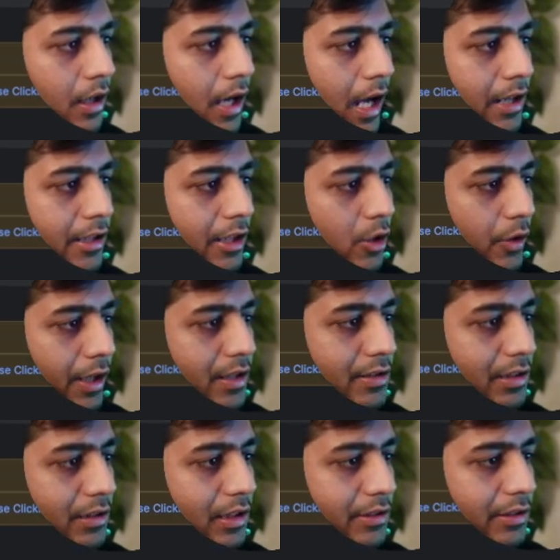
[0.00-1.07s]
And here you can
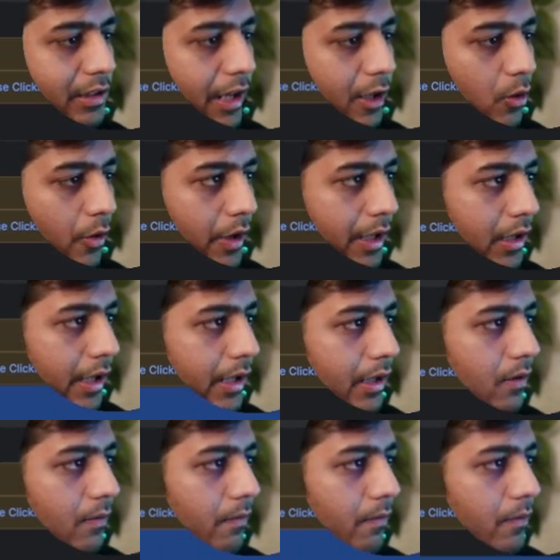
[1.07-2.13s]
see the select query, right?
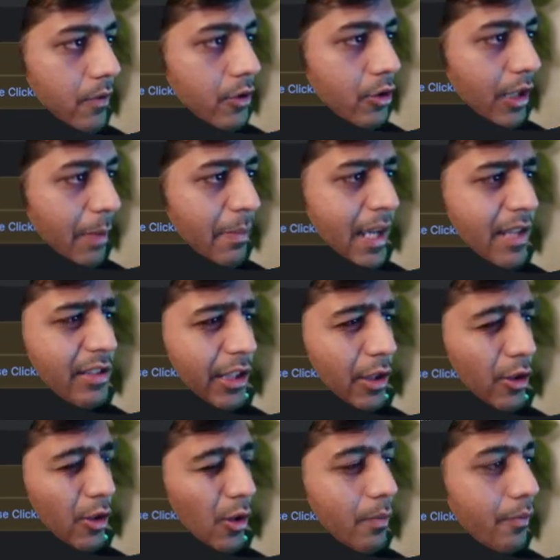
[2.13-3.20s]
So let me
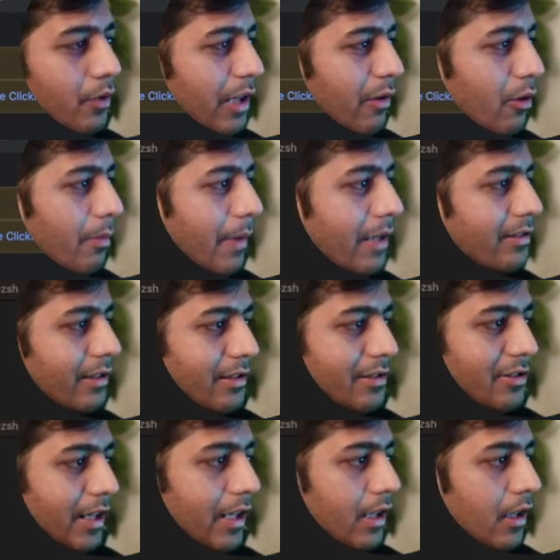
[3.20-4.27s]
execute, hopefully it will make sense,
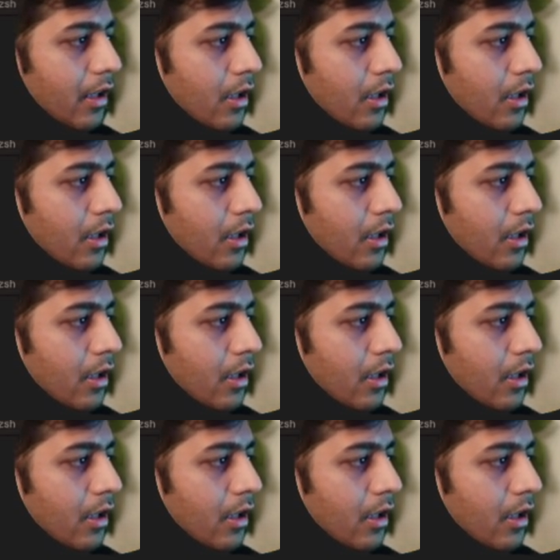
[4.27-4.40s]
right?